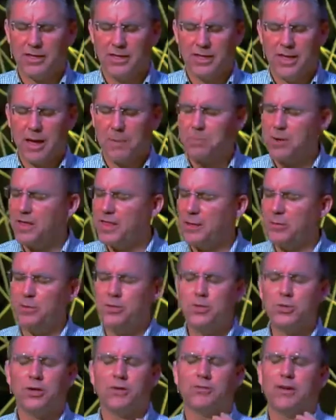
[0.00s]
I pray they would
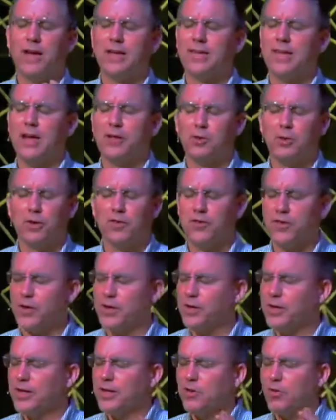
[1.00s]
do it right now. Lord, if
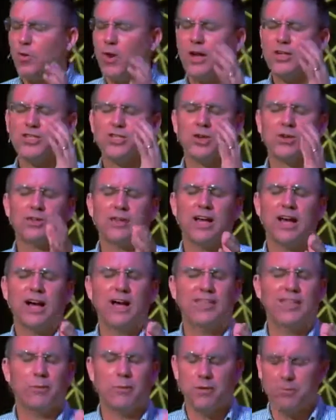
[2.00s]
they're watching
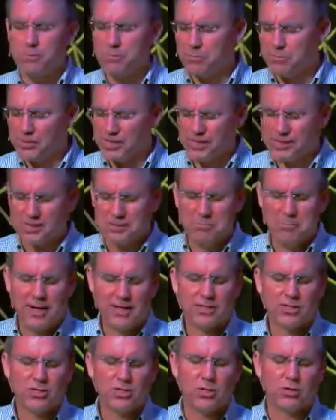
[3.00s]
online, they would send us a
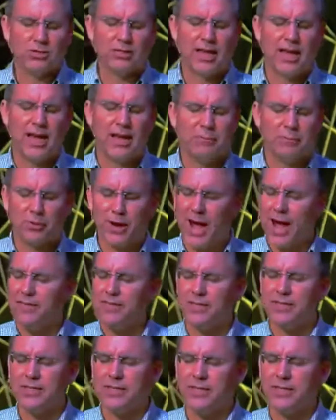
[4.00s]
message online
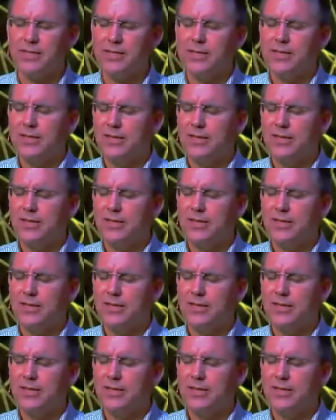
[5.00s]
privately